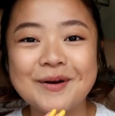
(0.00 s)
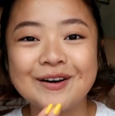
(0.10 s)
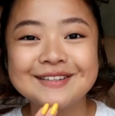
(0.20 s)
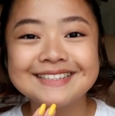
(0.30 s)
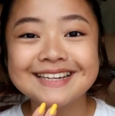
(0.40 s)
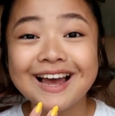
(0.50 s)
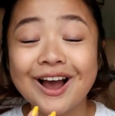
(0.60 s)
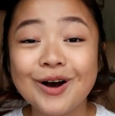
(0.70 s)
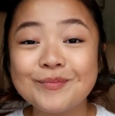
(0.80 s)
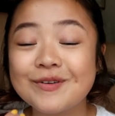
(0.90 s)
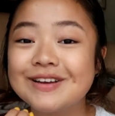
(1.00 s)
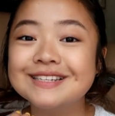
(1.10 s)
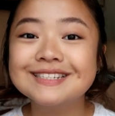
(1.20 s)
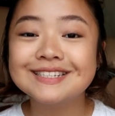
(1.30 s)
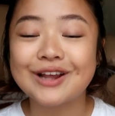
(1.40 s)
supposed to help
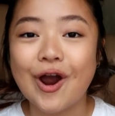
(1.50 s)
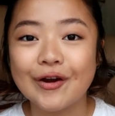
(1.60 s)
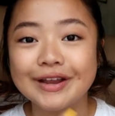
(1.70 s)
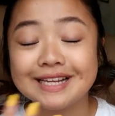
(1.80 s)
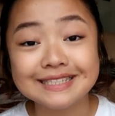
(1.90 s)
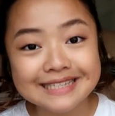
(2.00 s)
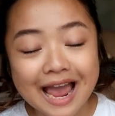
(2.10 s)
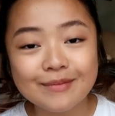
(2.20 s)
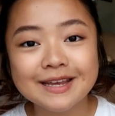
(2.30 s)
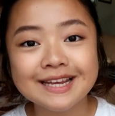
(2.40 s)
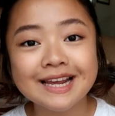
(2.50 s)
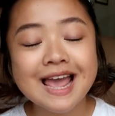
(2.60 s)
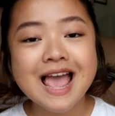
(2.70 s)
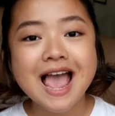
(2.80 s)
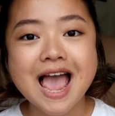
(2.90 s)
prevent scarring and scabbing
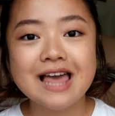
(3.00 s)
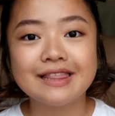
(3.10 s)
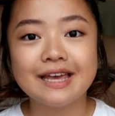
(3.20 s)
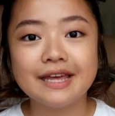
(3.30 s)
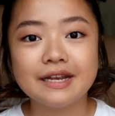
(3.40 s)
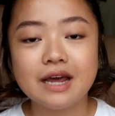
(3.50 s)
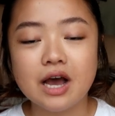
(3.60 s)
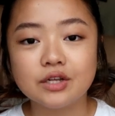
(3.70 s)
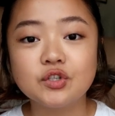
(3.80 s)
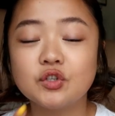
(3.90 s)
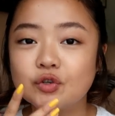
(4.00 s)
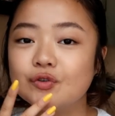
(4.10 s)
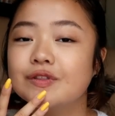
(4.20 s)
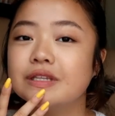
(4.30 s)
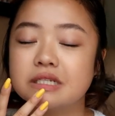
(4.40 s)
and then uh,
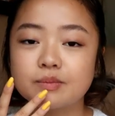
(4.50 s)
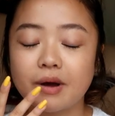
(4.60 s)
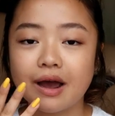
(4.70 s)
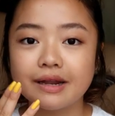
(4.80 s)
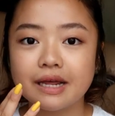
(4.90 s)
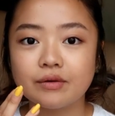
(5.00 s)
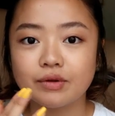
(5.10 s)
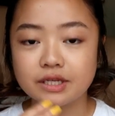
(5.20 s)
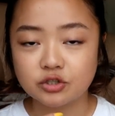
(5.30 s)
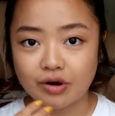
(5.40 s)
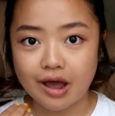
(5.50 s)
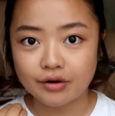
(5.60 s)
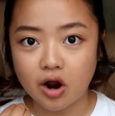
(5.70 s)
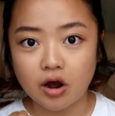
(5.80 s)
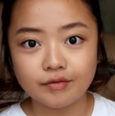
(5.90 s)
soothe the spot and really draw
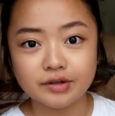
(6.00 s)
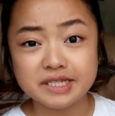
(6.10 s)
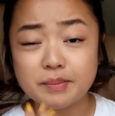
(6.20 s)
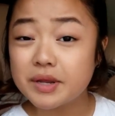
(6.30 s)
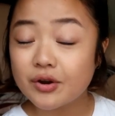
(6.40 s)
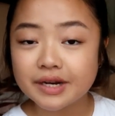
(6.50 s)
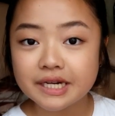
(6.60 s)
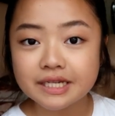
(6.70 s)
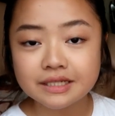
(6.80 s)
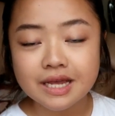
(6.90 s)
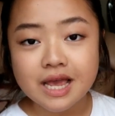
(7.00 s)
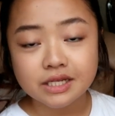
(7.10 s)
out all those impurities.